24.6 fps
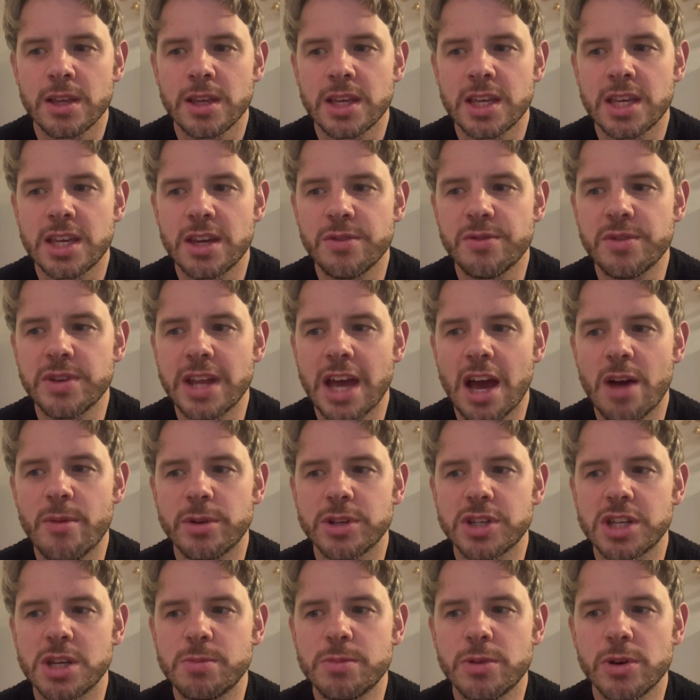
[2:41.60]
given how
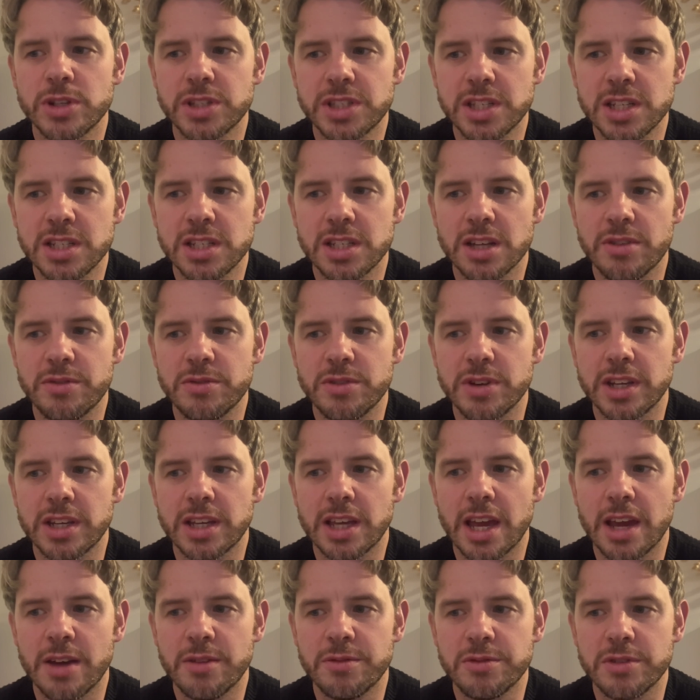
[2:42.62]
much he puts into
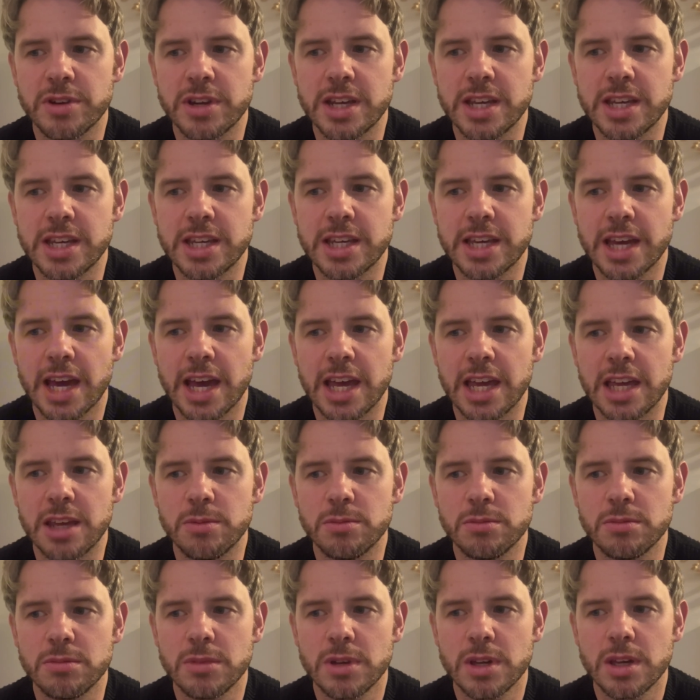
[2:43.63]
every
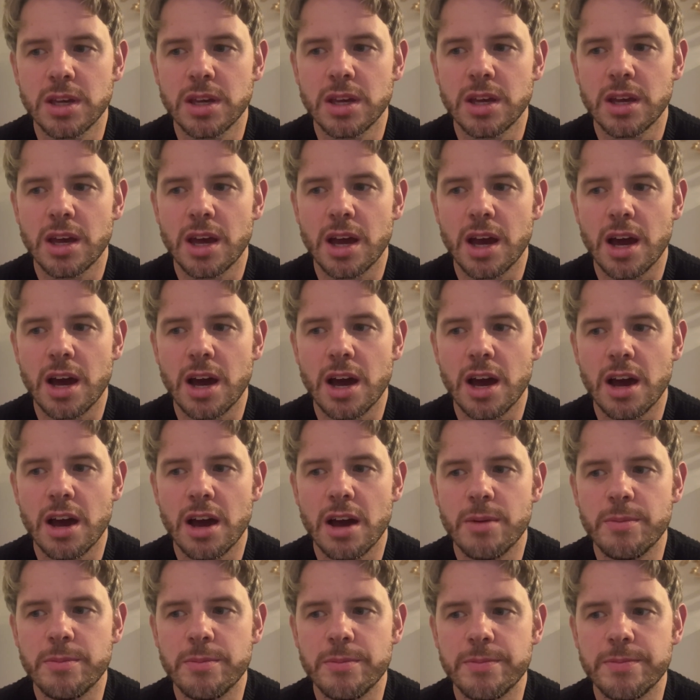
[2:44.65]
game,
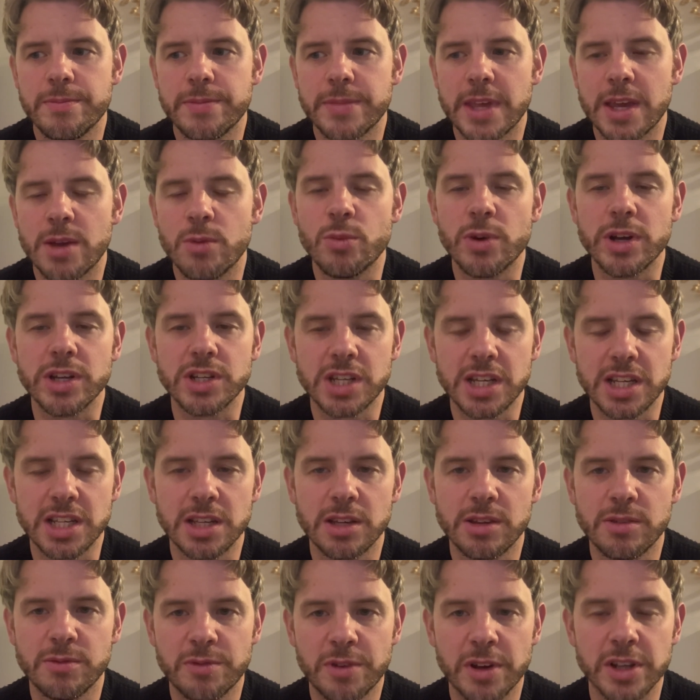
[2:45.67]
in which he,
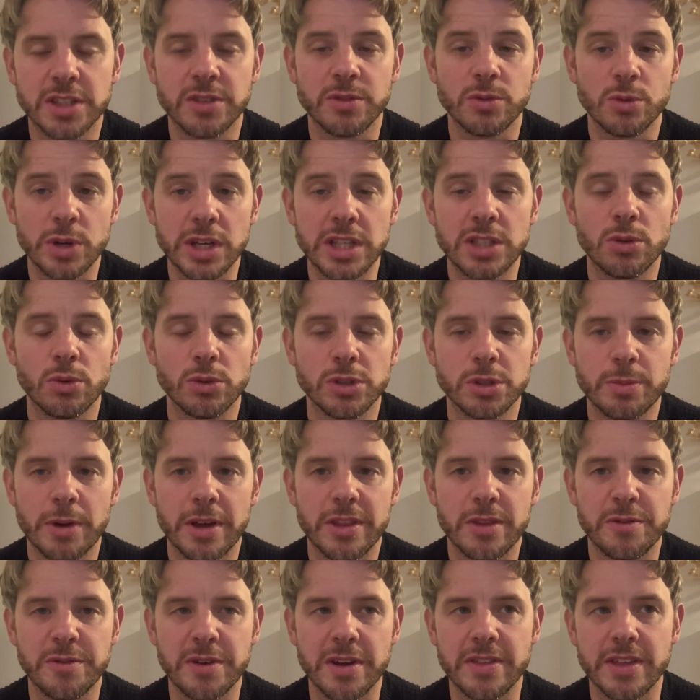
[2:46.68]
first of all, he talked about
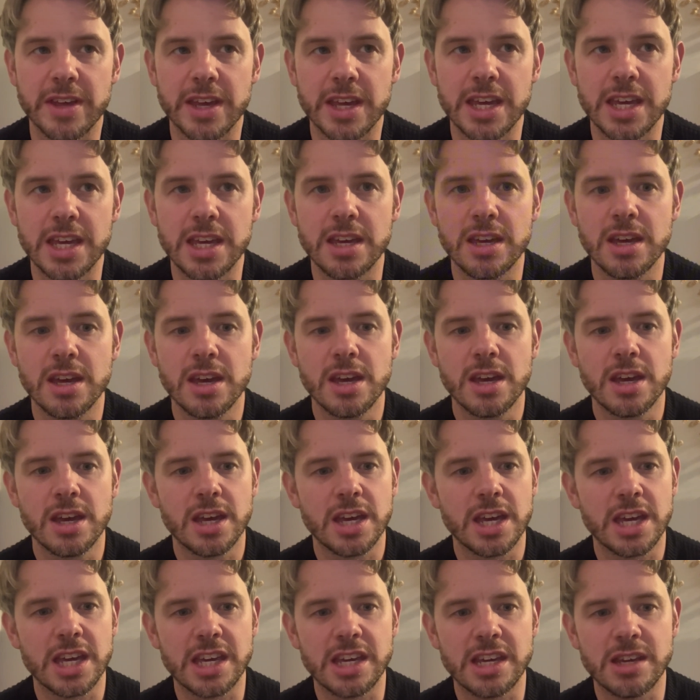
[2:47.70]
the fact that he
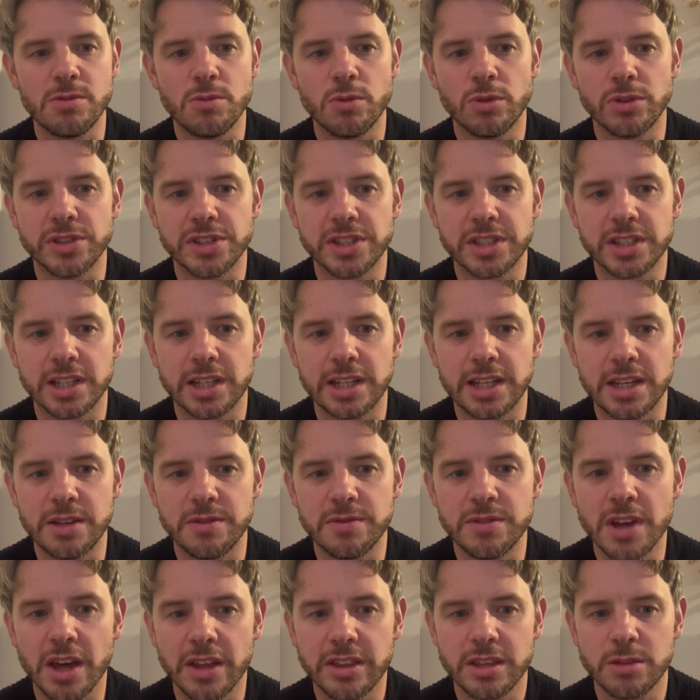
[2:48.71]
wants to leave
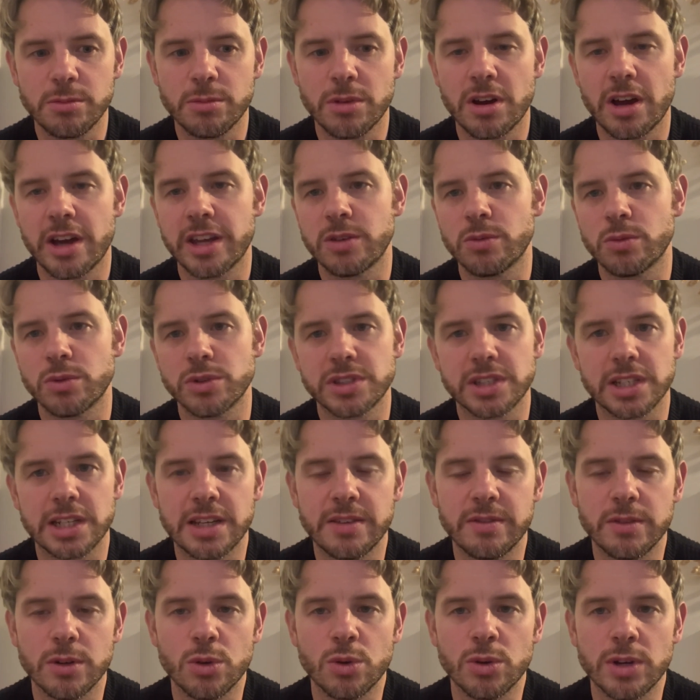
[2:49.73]
nothing behind. He wants to
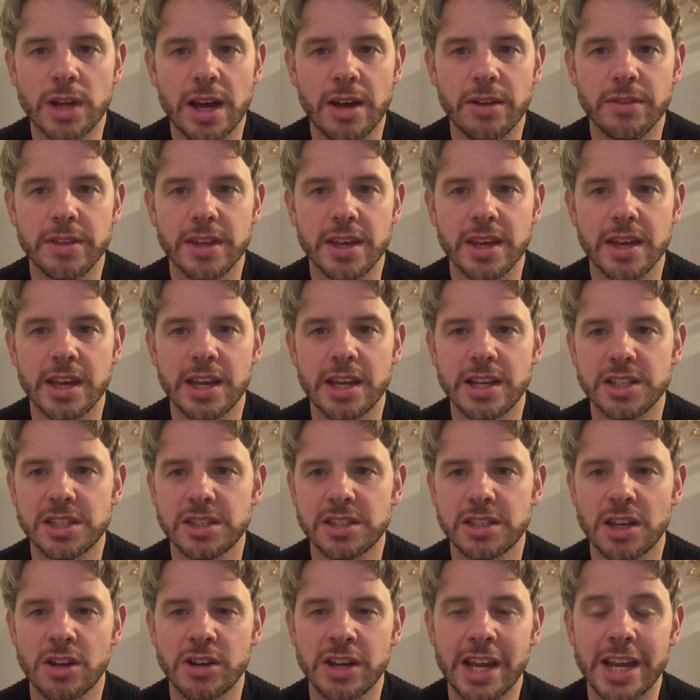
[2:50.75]
leave it all out there. He
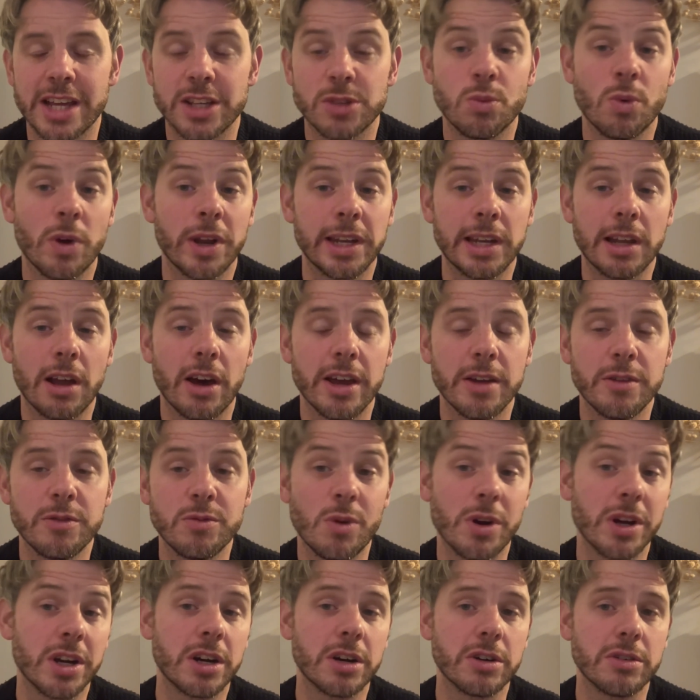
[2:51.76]
only gets one life,
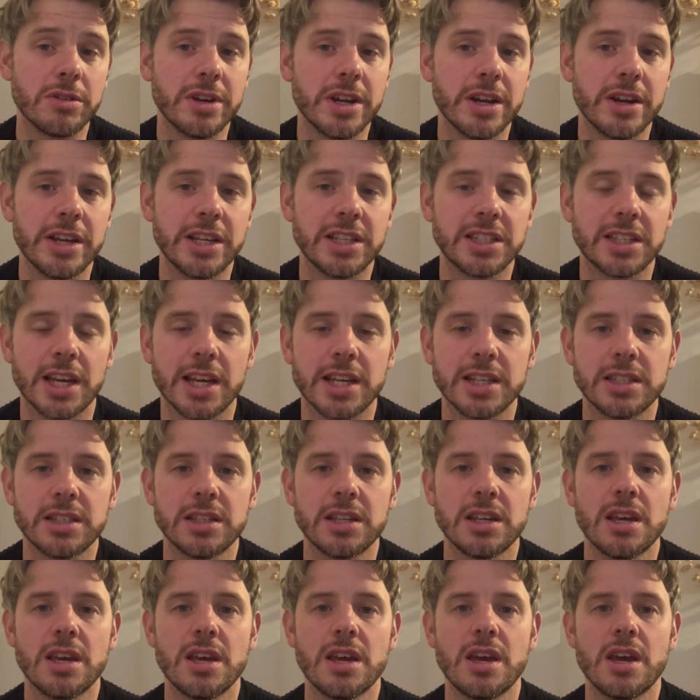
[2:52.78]
one career, he says,
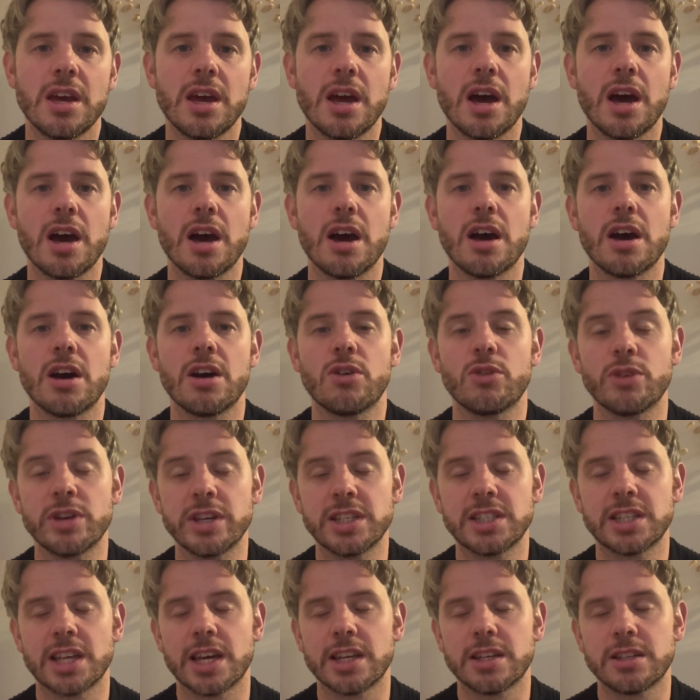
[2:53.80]
or he
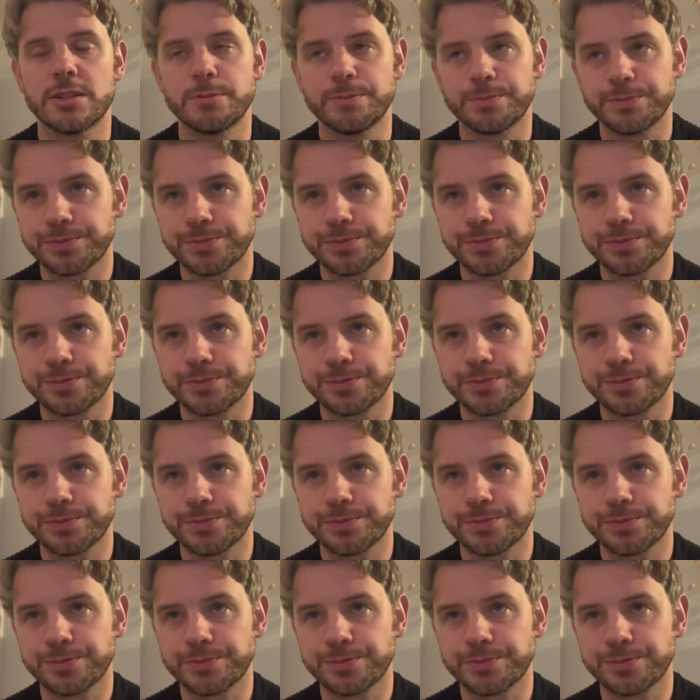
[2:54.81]
said,